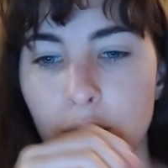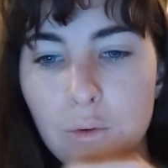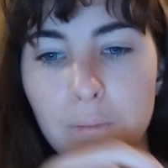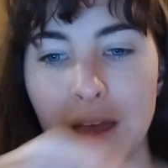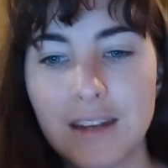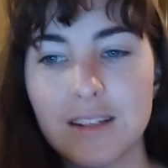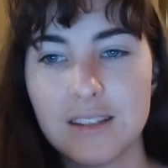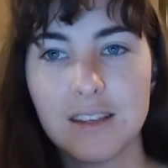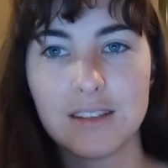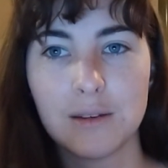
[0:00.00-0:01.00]

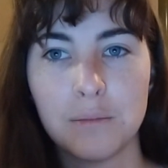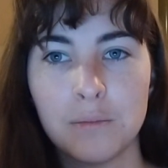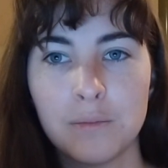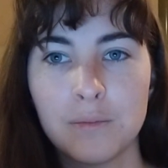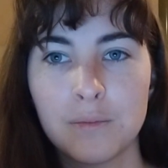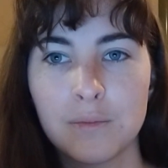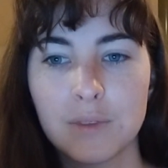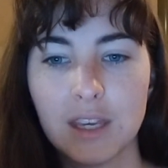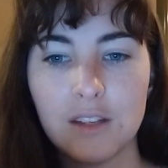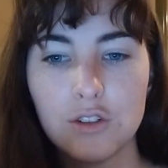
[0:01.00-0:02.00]
Romanticism
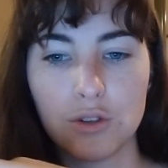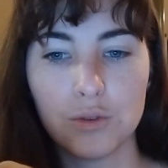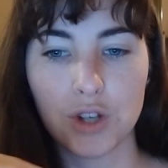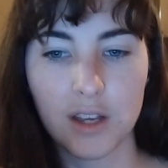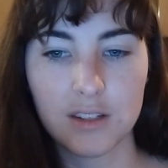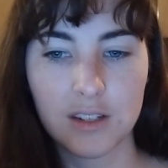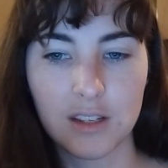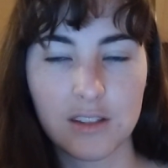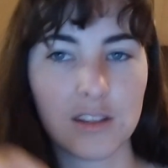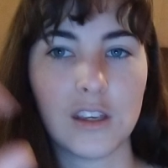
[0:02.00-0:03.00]
can do
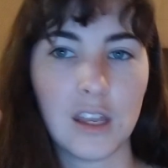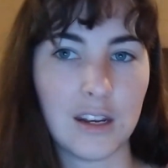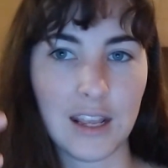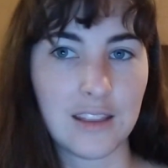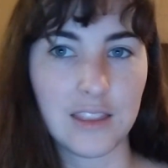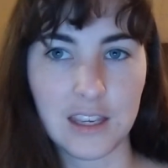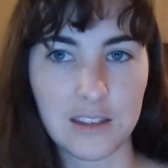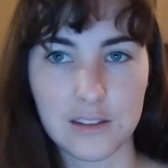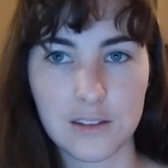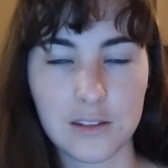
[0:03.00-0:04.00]
justice in
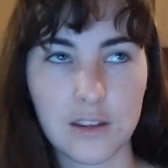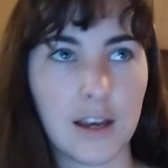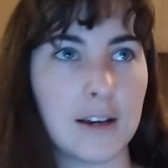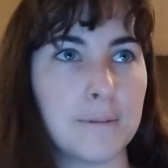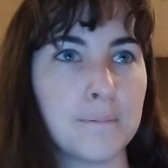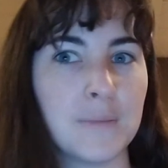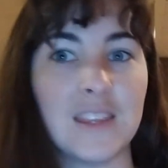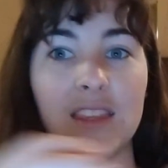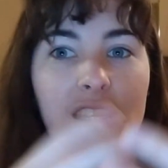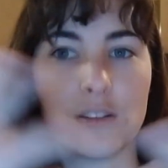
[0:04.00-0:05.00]
these
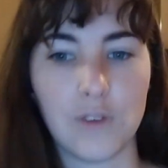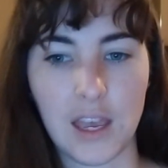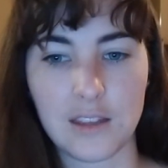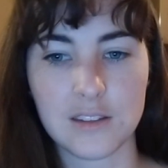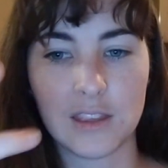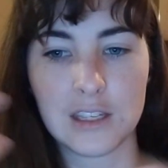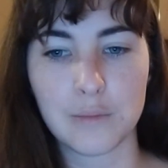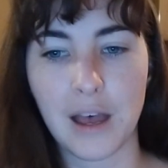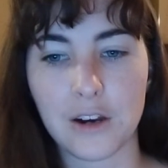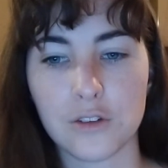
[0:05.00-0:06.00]
veins, in these
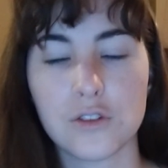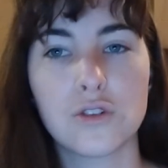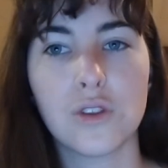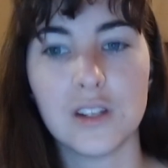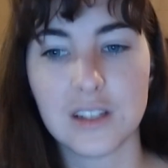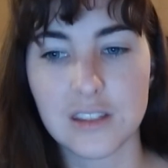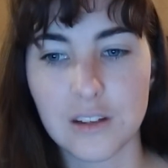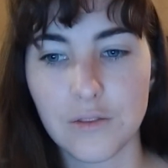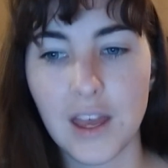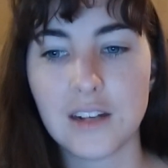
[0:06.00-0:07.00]
patterns, to the
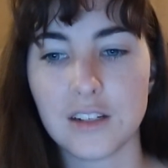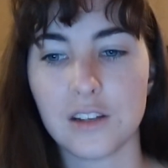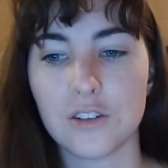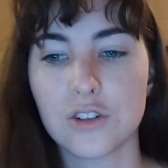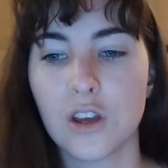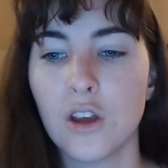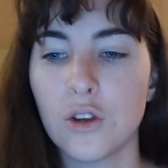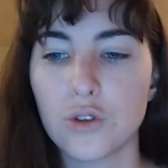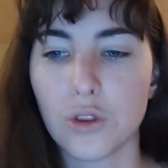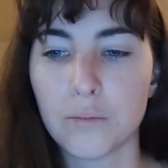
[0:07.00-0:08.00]
disadvantaged,
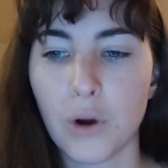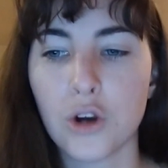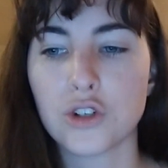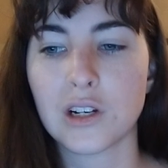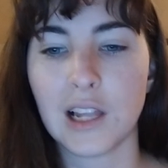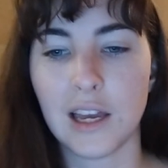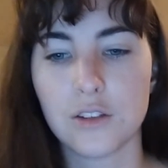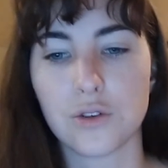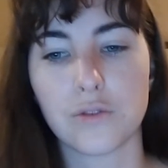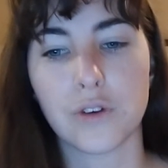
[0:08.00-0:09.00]
to the
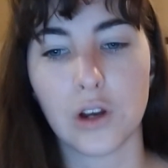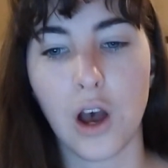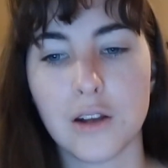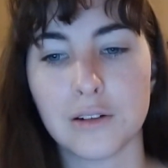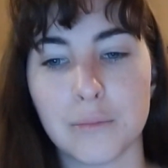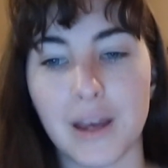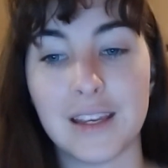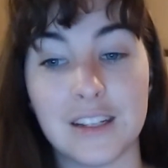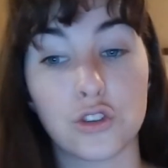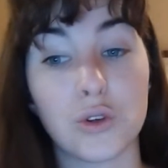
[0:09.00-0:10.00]
marginalized or forgotten by
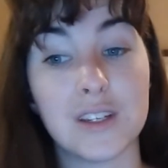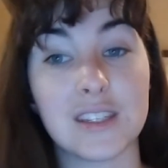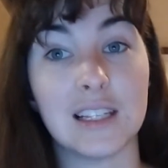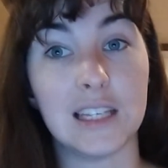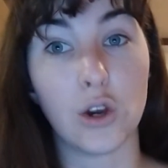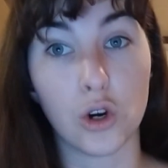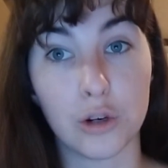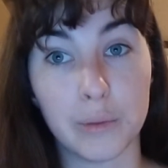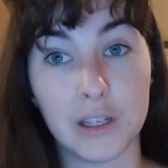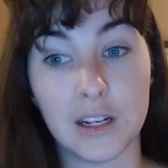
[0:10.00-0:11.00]
an increasingly
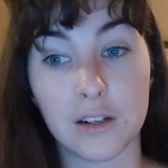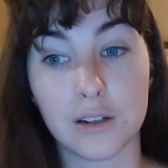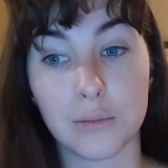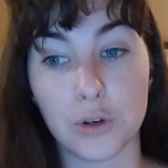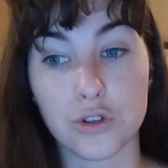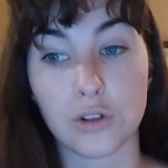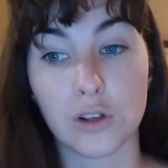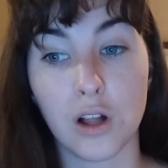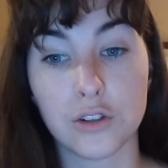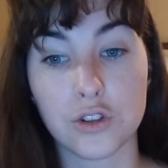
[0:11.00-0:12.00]
urban and commercial
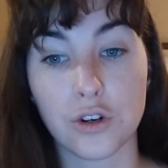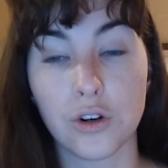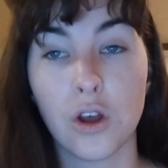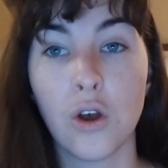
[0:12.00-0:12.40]
culture.